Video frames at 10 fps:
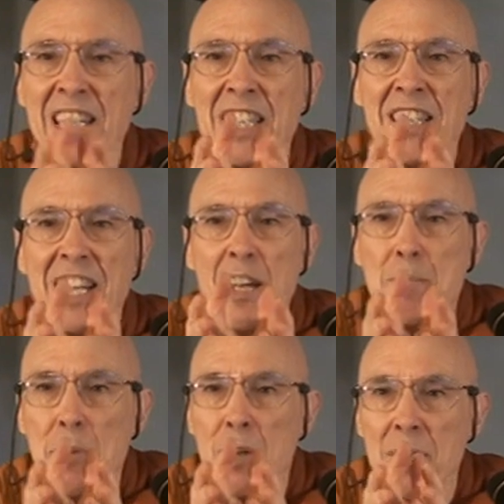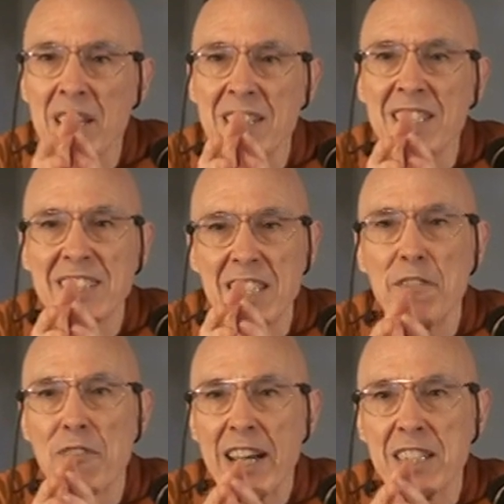can, impermanent is
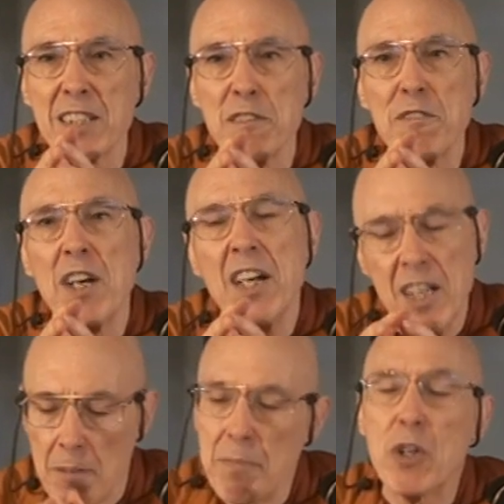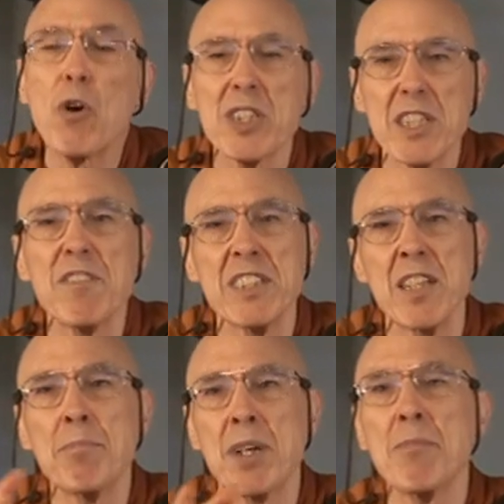defective because of its
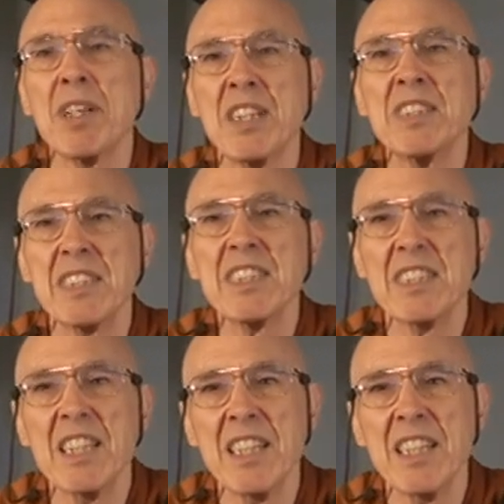impermanence.